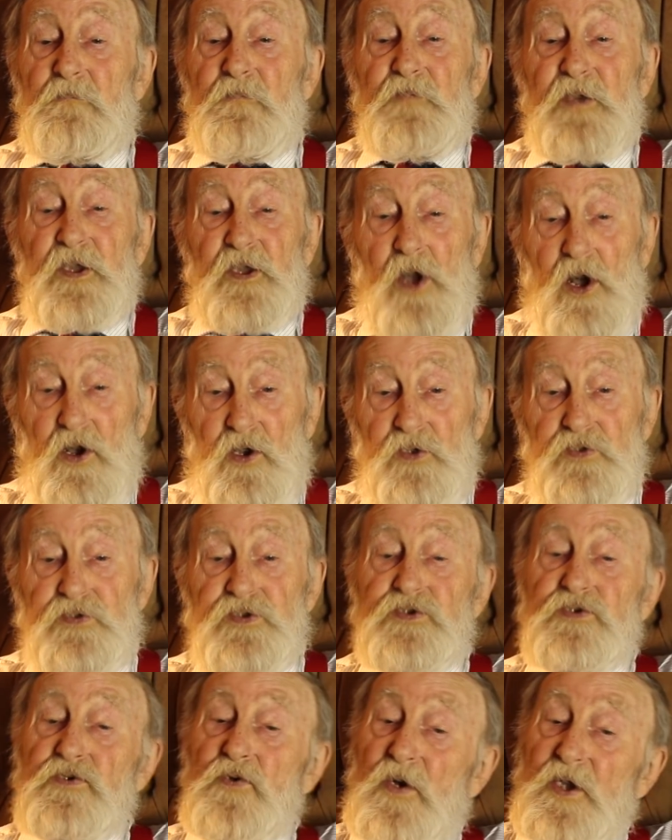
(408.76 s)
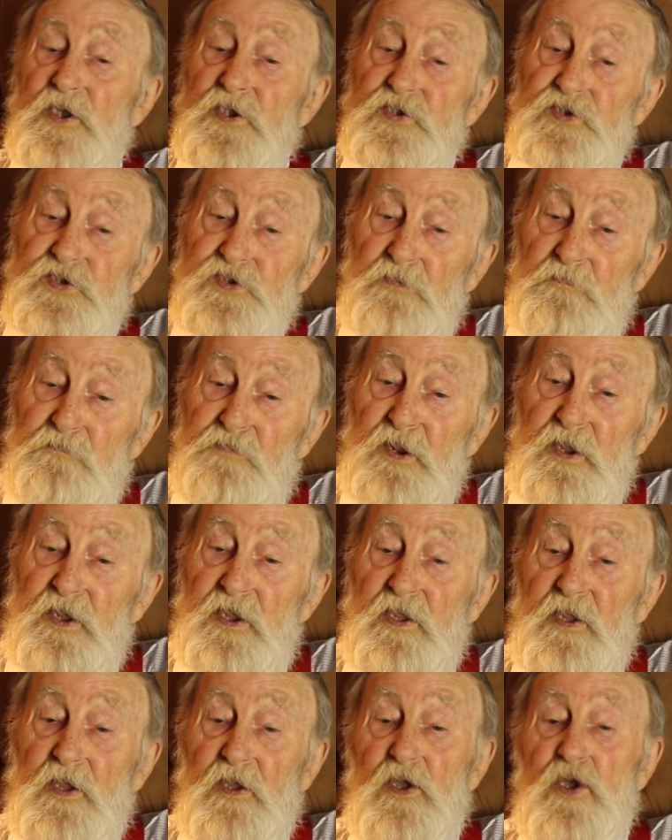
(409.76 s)
Because, quite
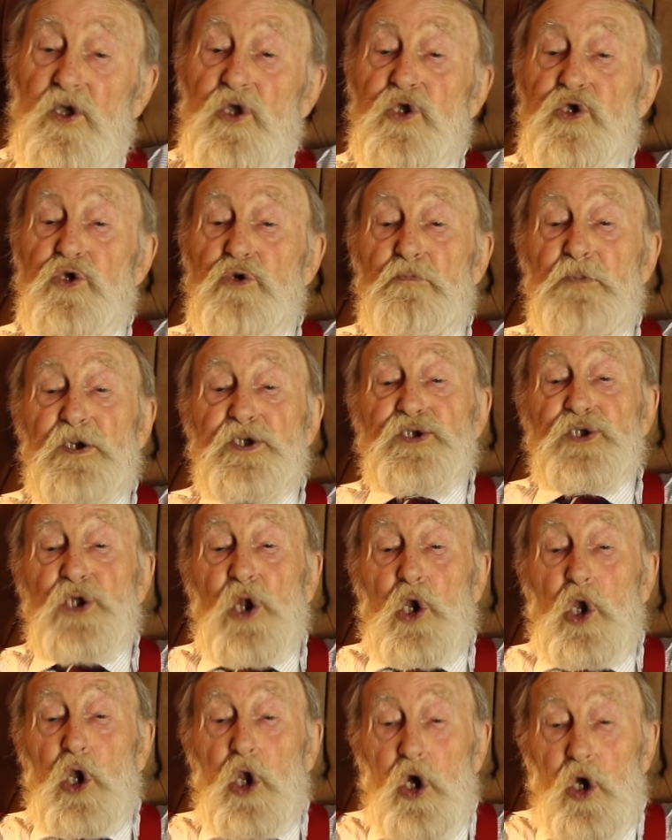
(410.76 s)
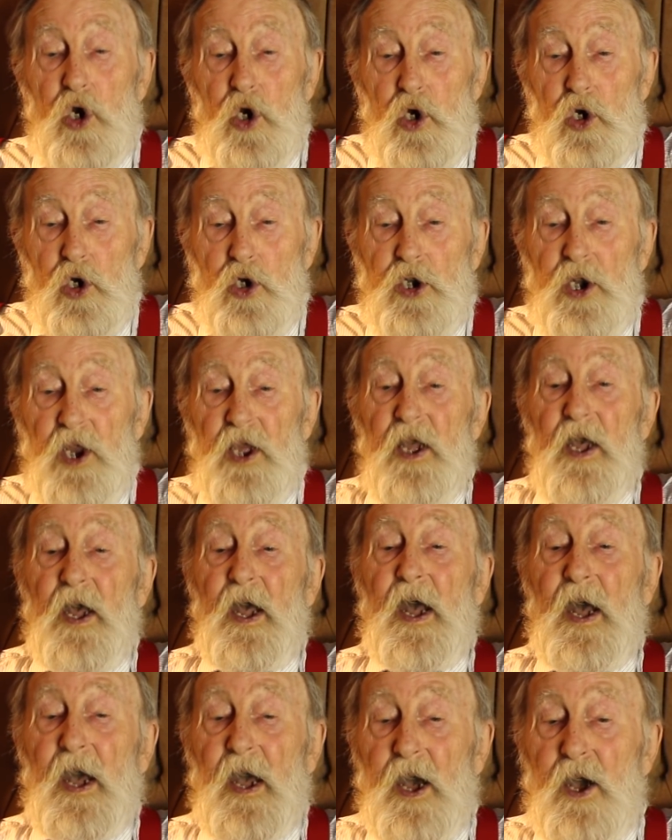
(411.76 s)
simply, you must learn
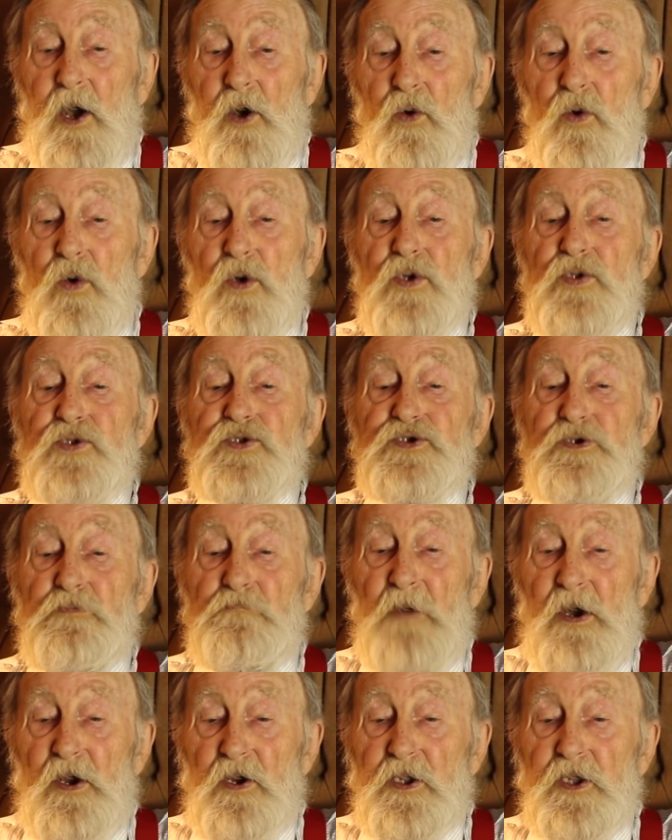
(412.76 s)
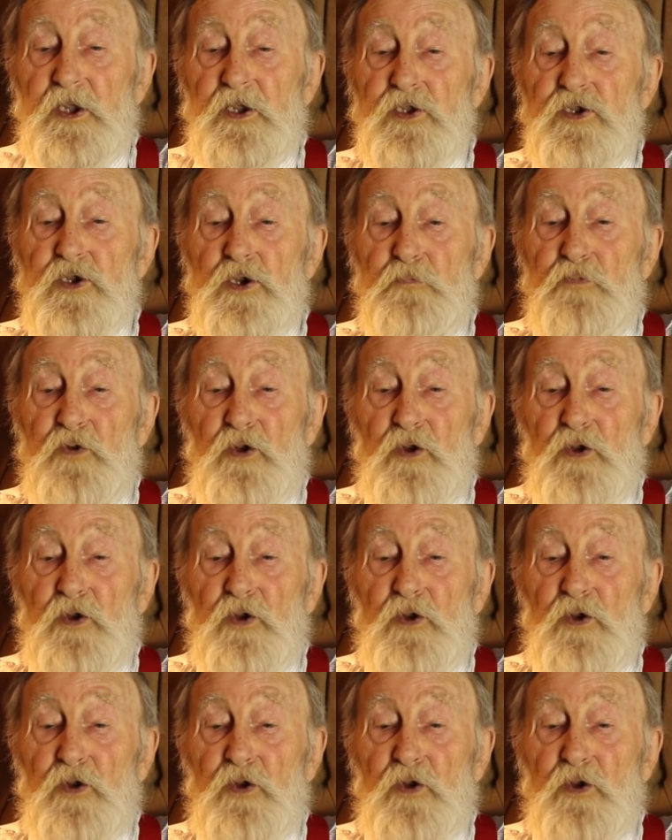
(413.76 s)
how to market your